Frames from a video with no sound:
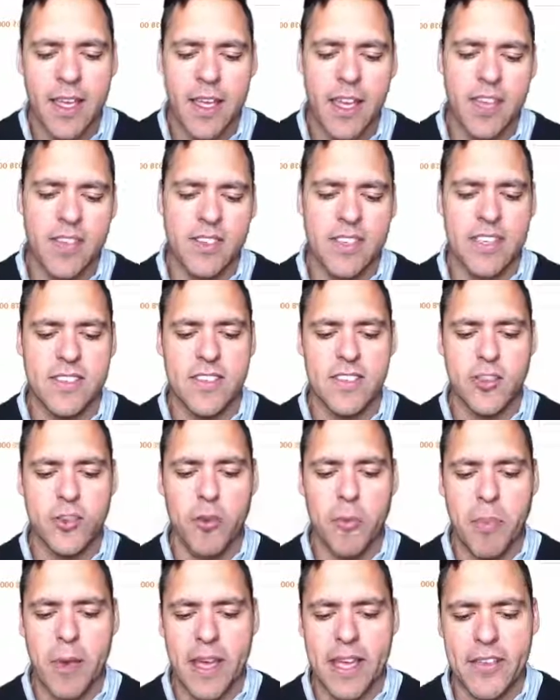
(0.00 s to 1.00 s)
as this is
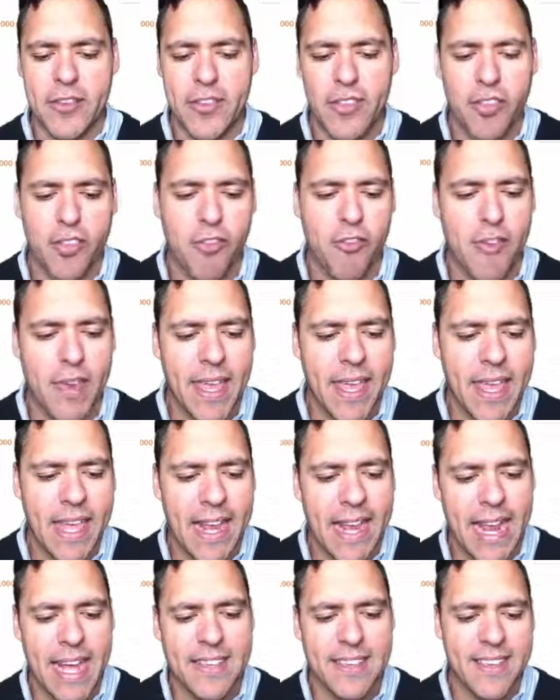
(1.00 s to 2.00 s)
called by its three
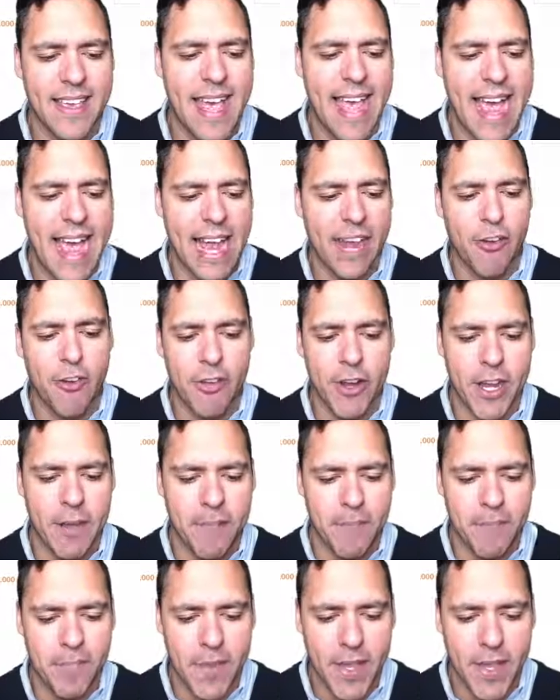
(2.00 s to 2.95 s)
letter acronym.